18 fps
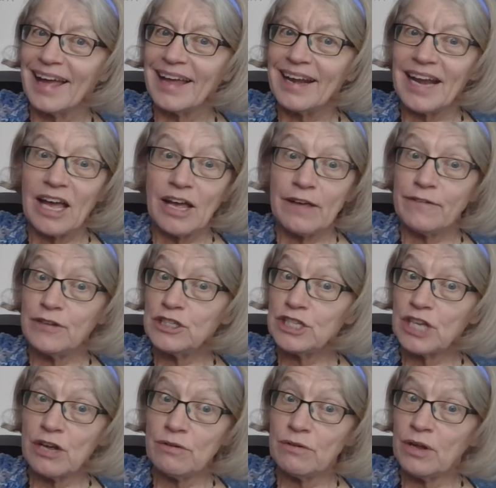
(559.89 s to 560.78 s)
Now if you
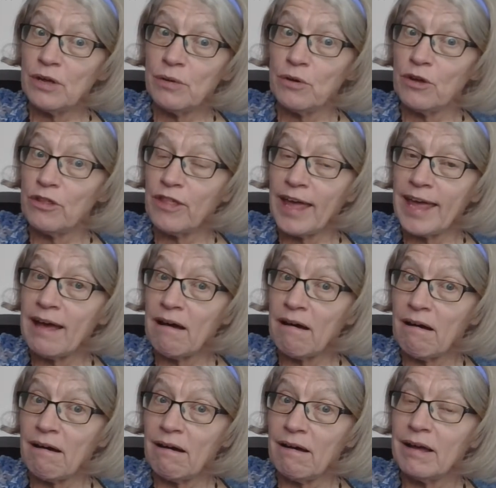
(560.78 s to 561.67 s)
don't know what they
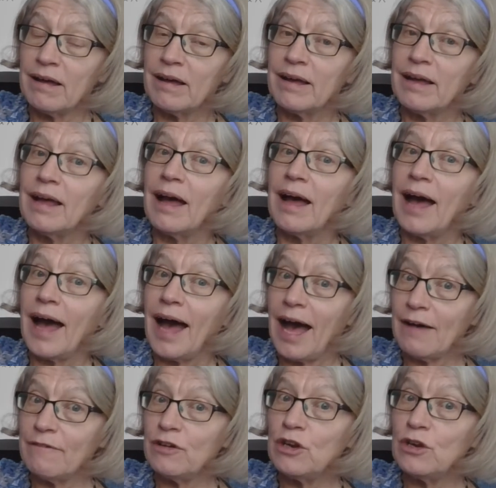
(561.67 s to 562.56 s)
are,
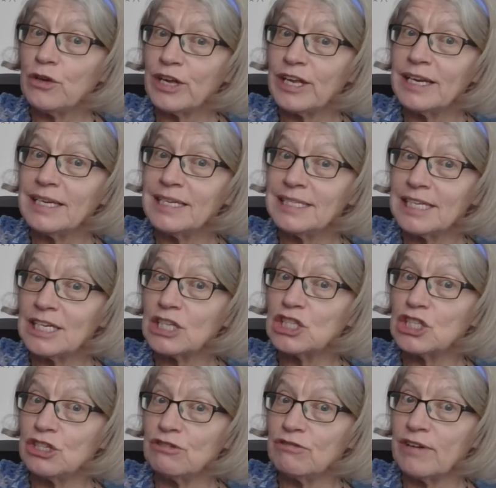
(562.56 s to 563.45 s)
have a look in a
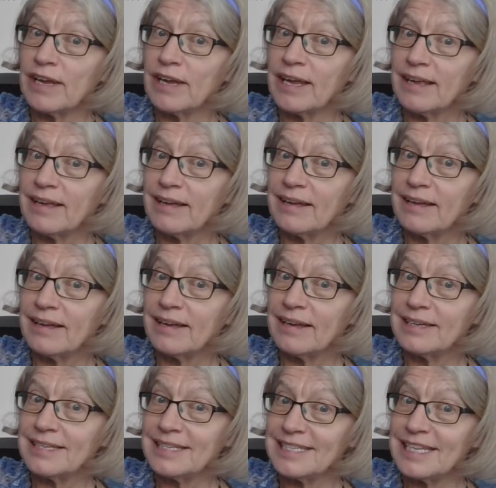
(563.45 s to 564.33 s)
dictionary
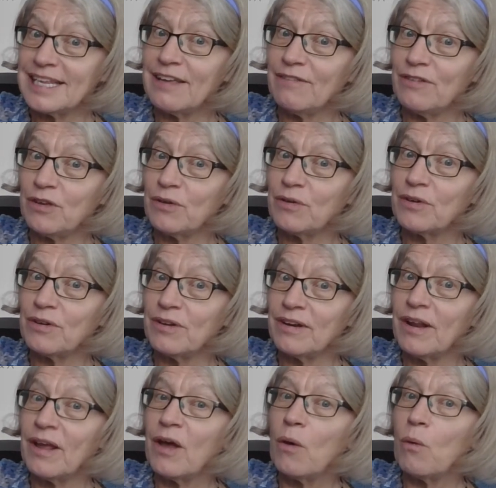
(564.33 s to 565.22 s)
and see if you can
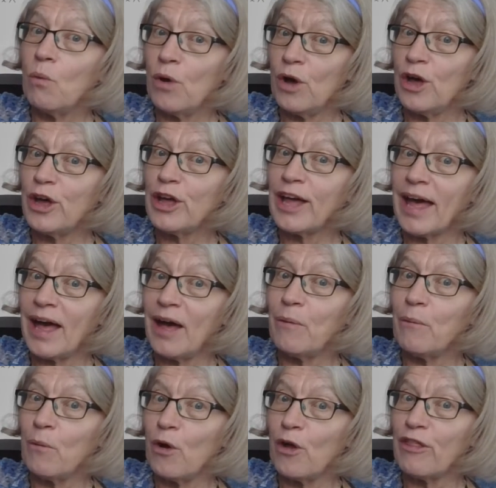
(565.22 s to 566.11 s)
work
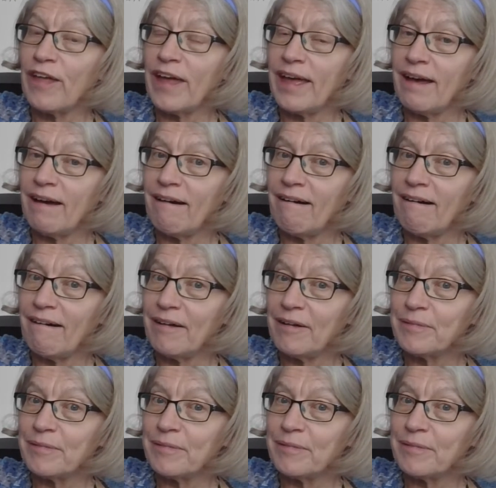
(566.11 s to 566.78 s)
out what they are.